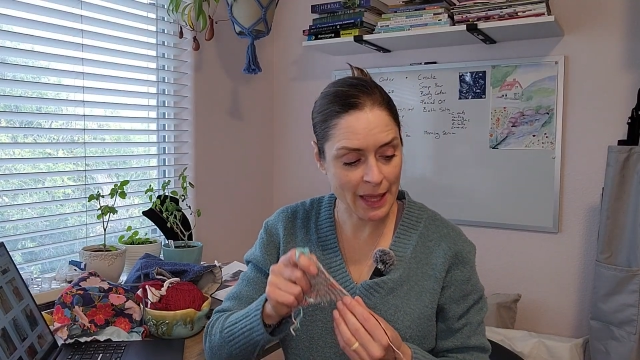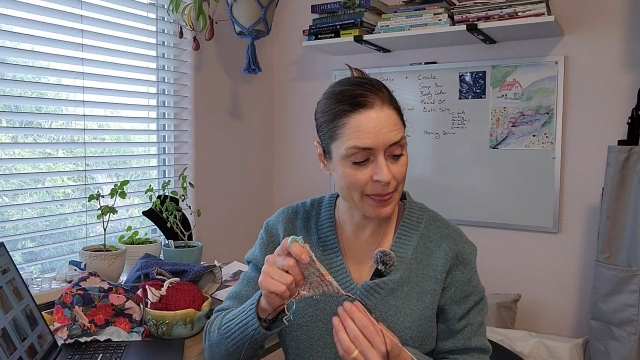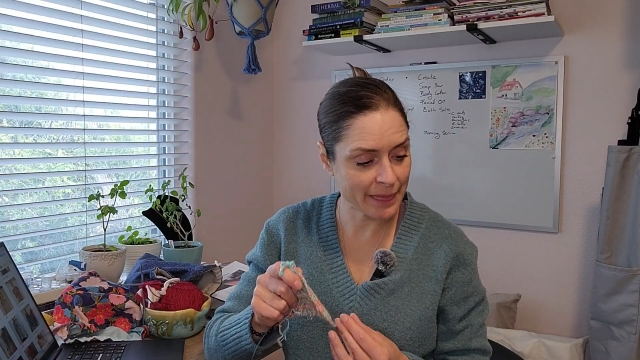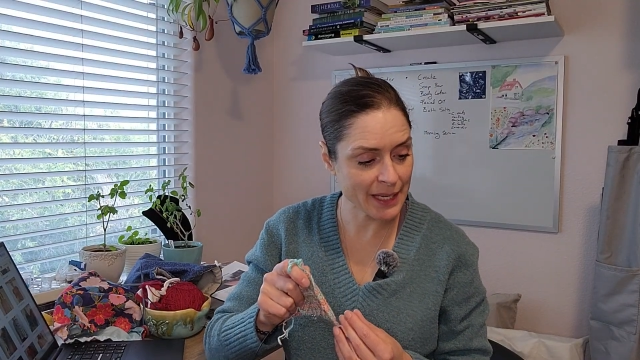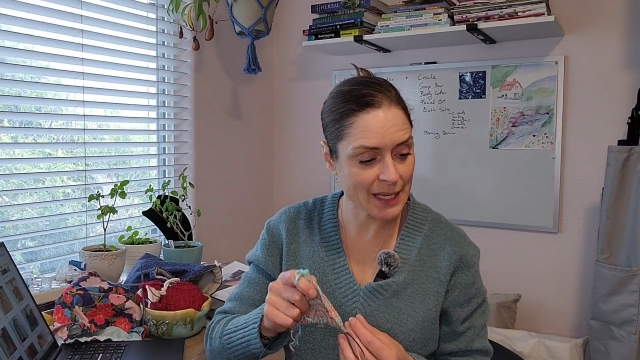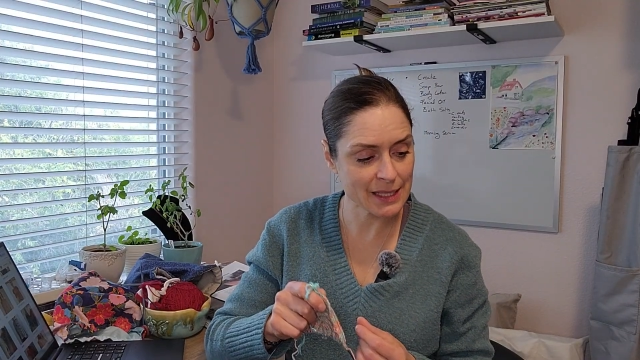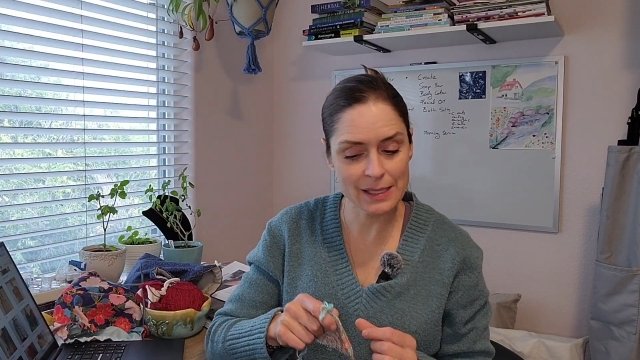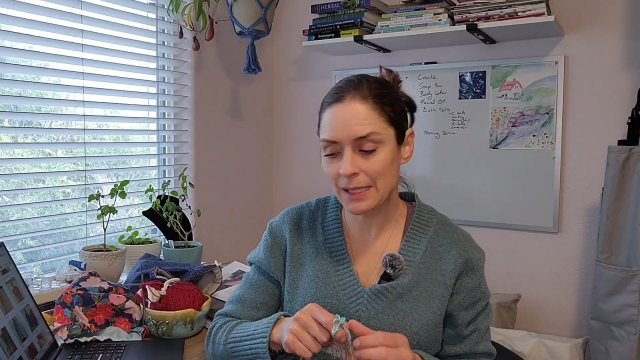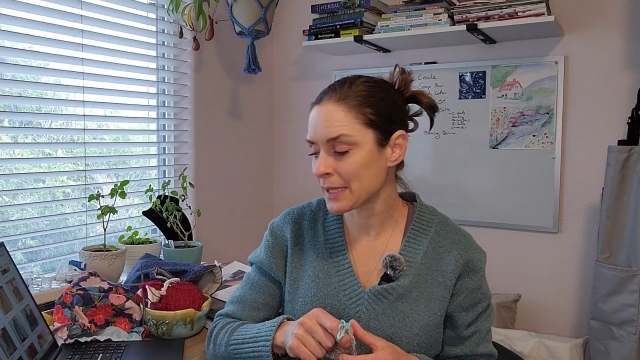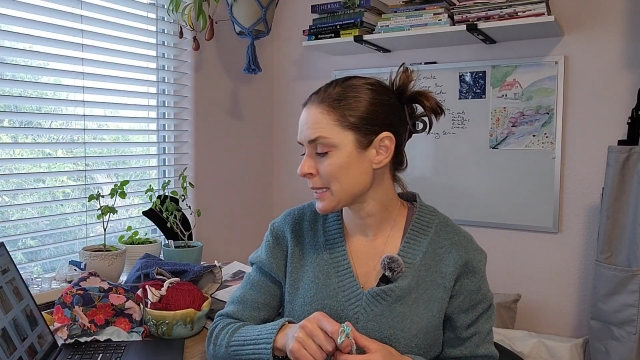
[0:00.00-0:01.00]

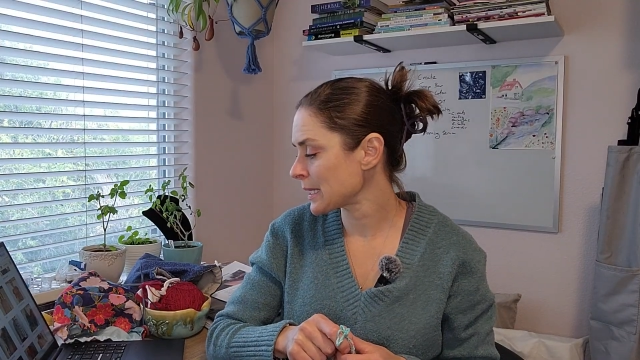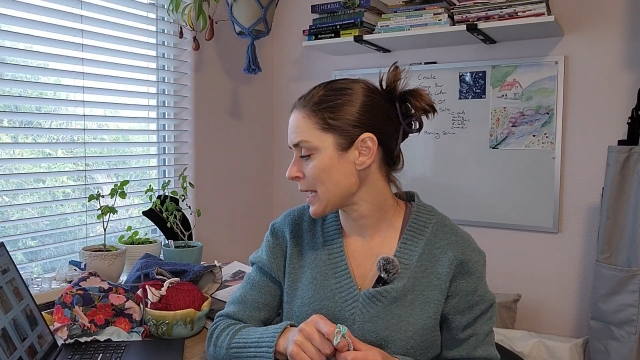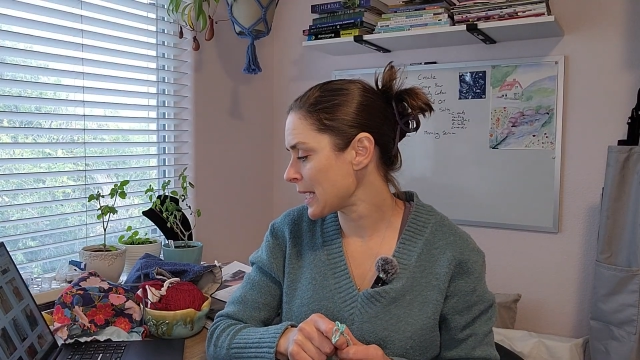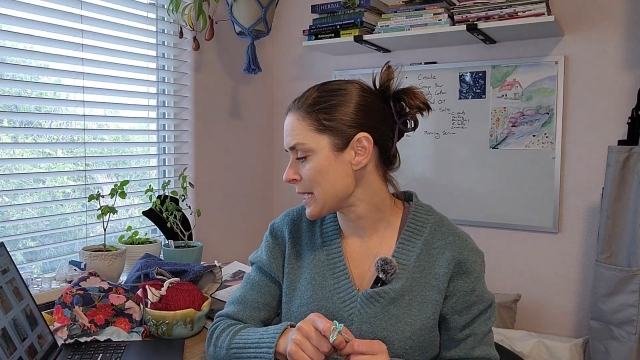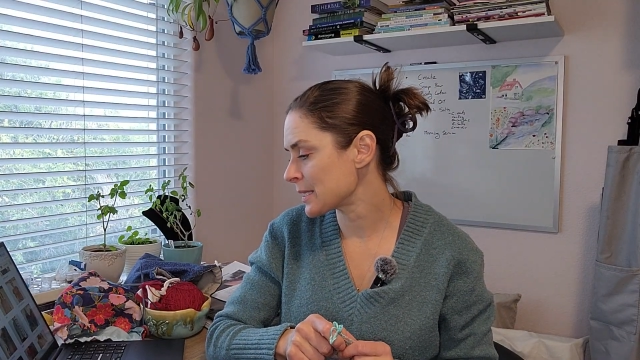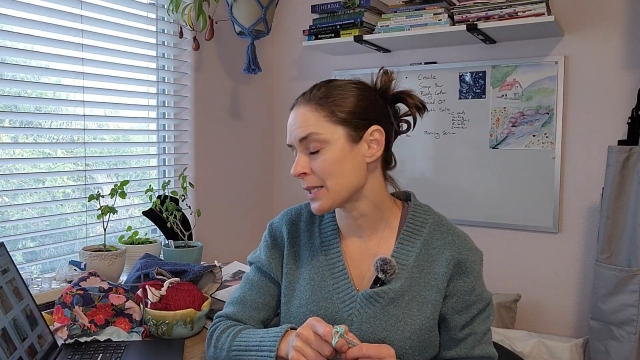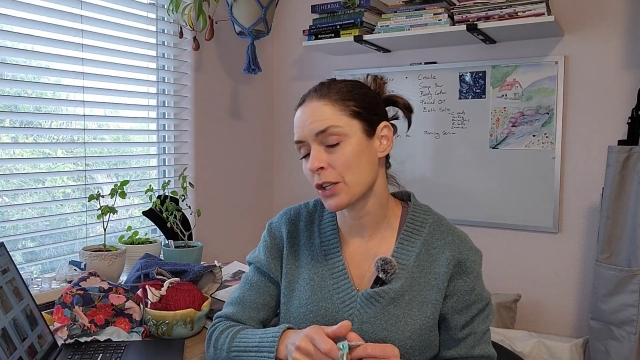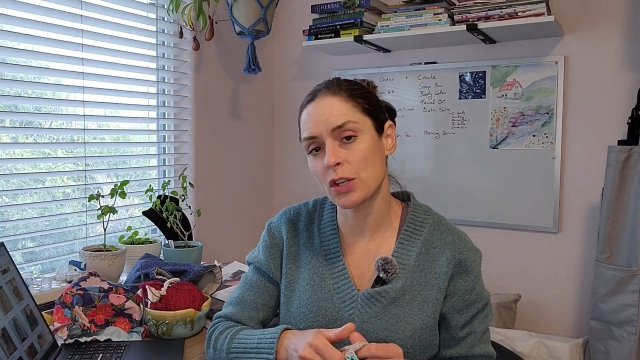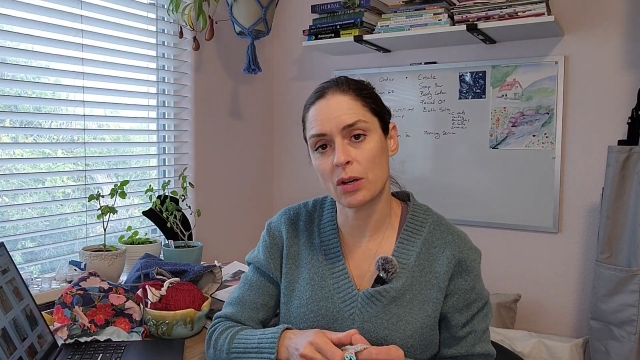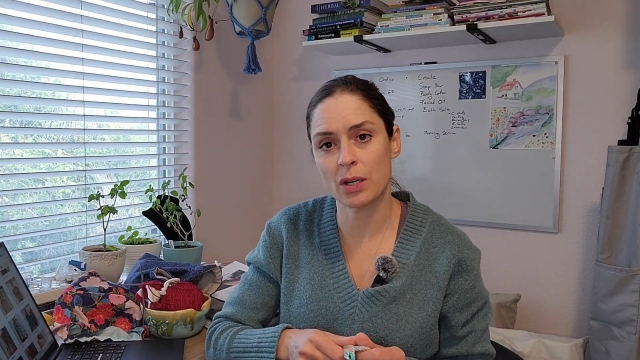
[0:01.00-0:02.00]
This is a
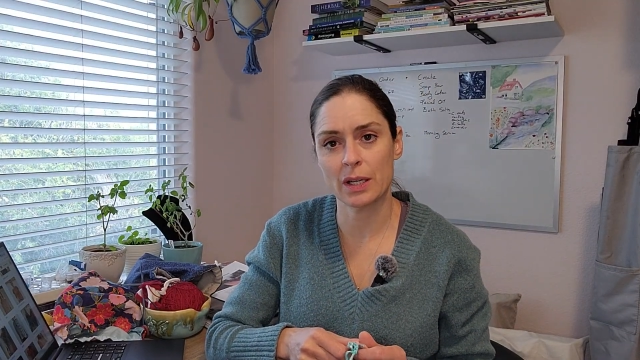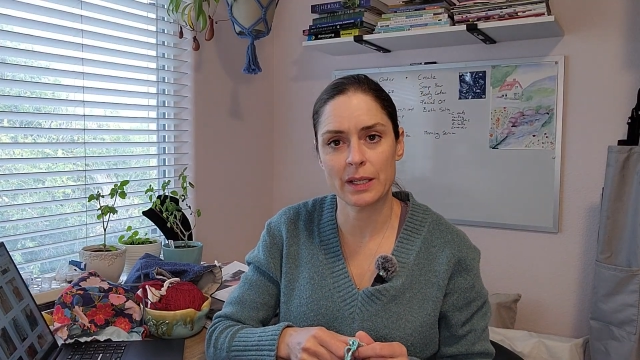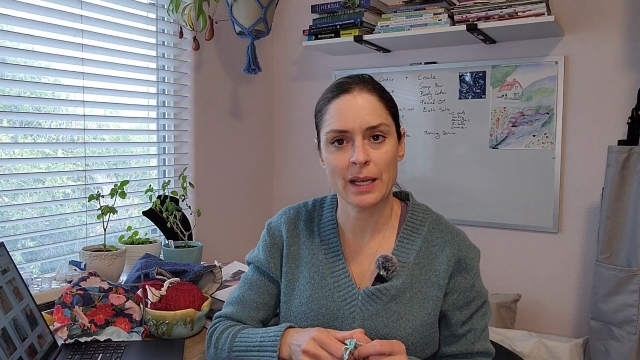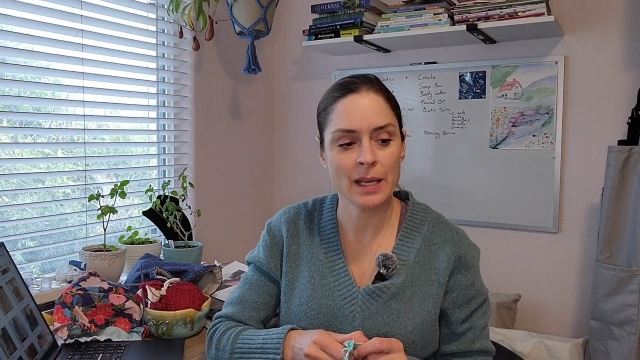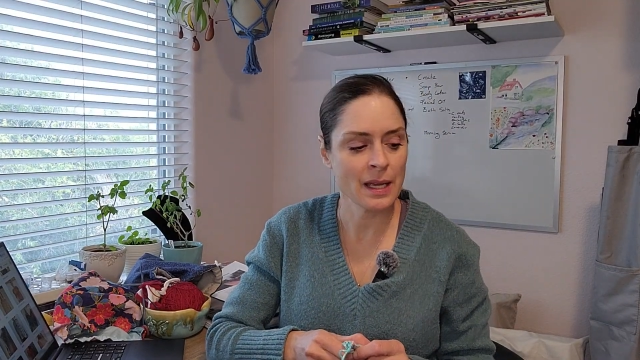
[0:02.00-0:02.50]
yarn